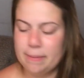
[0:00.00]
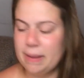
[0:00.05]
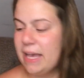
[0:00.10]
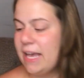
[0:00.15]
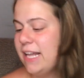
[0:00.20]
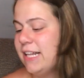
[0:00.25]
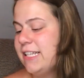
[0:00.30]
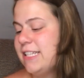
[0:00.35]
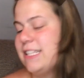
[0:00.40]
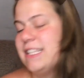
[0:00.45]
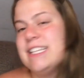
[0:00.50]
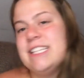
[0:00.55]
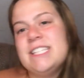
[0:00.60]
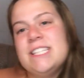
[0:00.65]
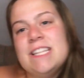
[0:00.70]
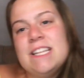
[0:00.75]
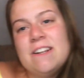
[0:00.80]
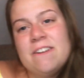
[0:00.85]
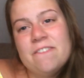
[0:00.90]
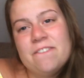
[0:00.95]
It's this
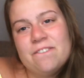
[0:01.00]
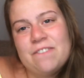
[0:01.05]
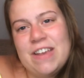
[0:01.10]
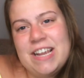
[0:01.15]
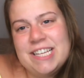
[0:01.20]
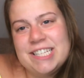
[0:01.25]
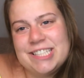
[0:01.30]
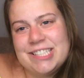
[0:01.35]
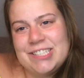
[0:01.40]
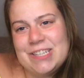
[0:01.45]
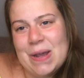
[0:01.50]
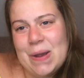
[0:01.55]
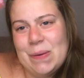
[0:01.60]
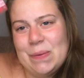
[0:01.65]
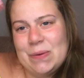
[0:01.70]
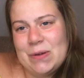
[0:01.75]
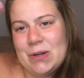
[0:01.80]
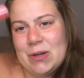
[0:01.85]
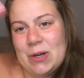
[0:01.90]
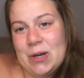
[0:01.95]
little face
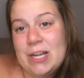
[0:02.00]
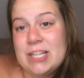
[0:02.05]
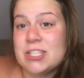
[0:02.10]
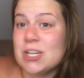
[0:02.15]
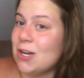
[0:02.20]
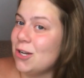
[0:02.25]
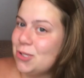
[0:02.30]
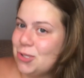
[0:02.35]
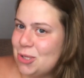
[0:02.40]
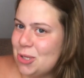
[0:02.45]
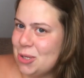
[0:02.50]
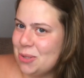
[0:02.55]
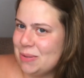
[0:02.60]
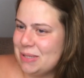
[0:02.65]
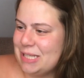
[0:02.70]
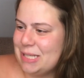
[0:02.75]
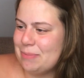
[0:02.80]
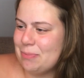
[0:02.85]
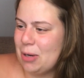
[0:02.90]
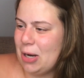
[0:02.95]
toner. It's also a
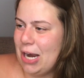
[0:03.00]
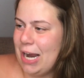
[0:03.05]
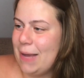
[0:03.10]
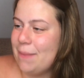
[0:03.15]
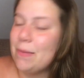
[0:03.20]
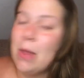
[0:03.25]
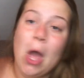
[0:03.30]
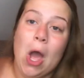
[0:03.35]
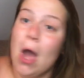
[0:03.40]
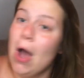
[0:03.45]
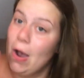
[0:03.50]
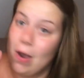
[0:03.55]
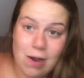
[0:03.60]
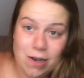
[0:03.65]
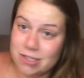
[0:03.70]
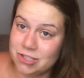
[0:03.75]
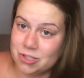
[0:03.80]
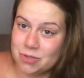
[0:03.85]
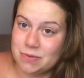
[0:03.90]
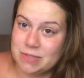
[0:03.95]
spray.
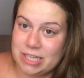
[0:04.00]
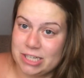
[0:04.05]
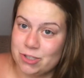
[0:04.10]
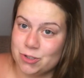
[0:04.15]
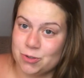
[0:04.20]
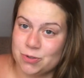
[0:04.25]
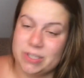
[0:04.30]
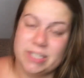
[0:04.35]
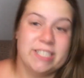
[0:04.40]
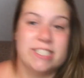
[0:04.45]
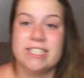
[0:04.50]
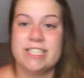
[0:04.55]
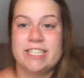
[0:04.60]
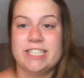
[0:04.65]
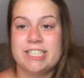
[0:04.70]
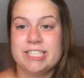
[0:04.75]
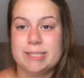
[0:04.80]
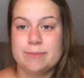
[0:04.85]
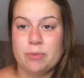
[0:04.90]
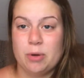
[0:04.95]
Also dangerous
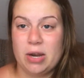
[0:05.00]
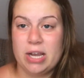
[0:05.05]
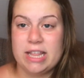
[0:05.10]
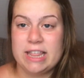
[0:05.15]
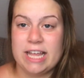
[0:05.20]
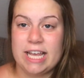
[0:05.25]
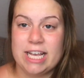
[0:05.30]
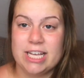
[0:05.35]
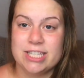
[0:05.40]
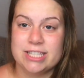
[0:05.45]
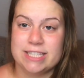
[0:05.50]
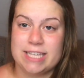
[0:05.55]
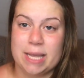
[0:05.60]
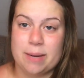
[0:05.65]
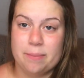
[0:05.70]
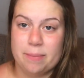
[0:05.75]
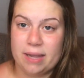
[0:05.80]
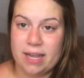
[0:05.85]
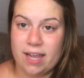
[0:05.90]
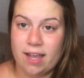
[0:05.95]
because spray things
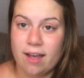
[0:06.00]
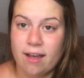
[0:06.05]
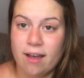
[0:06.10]
can be